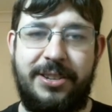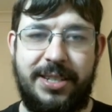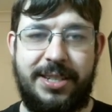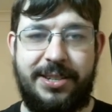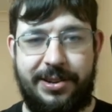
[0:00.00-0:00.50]

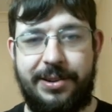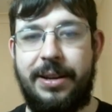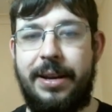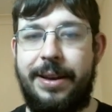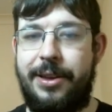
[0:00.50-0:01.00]
just to,
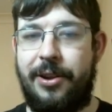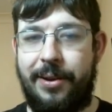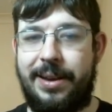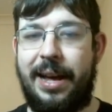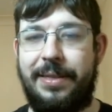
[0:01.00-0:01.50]
you
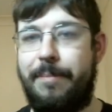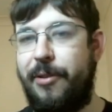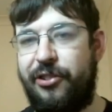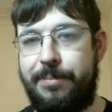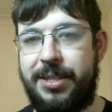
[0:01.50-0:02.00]
know, cut the
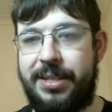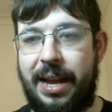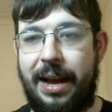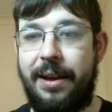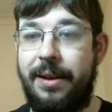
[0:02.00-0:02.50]
bishop's,
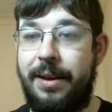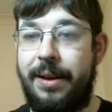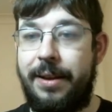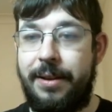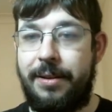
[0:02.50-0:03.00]

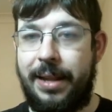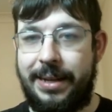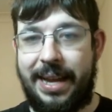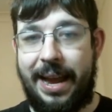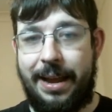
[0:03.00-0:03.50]

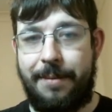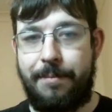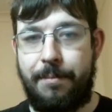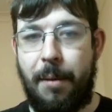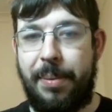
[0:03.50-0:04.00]
let's say,
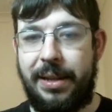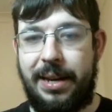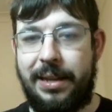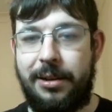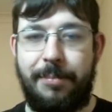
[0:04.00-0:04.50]

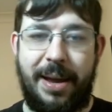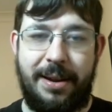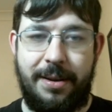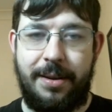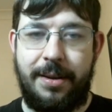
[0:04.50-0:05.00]
mobility a little
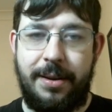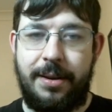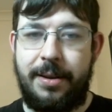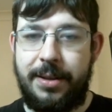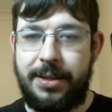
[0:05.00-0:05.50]
bit.
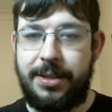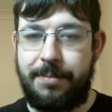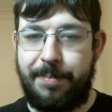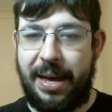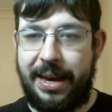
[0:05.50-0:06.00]

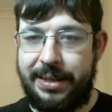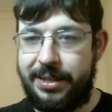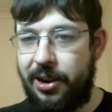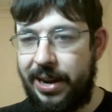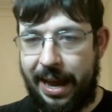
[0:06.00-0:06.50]

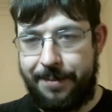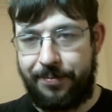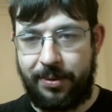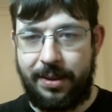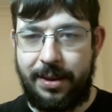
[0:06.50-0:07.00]
But, okay,
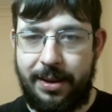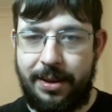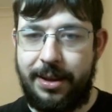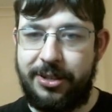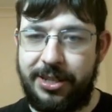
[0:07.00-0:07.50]

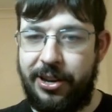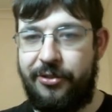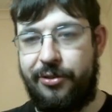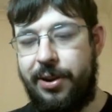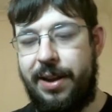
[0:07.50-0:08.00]
it's also
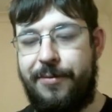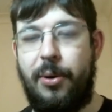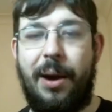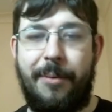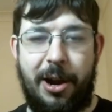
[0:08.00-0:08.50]
true that if you
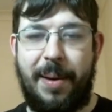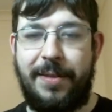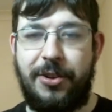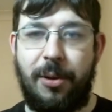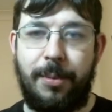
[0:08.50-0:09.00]
are worried
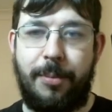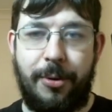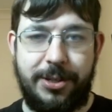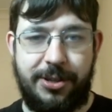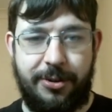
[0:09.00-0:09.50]
about the double
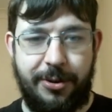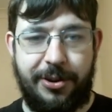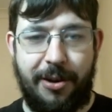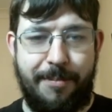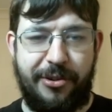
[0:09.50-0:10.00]
pawns, you could
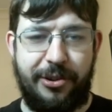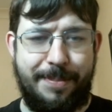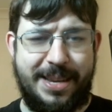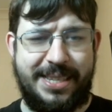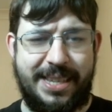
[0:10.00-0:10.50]
go
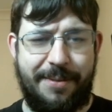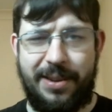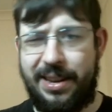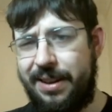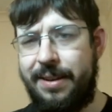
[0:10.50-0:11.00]
bishop
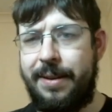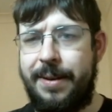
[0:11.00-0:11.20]
d7, and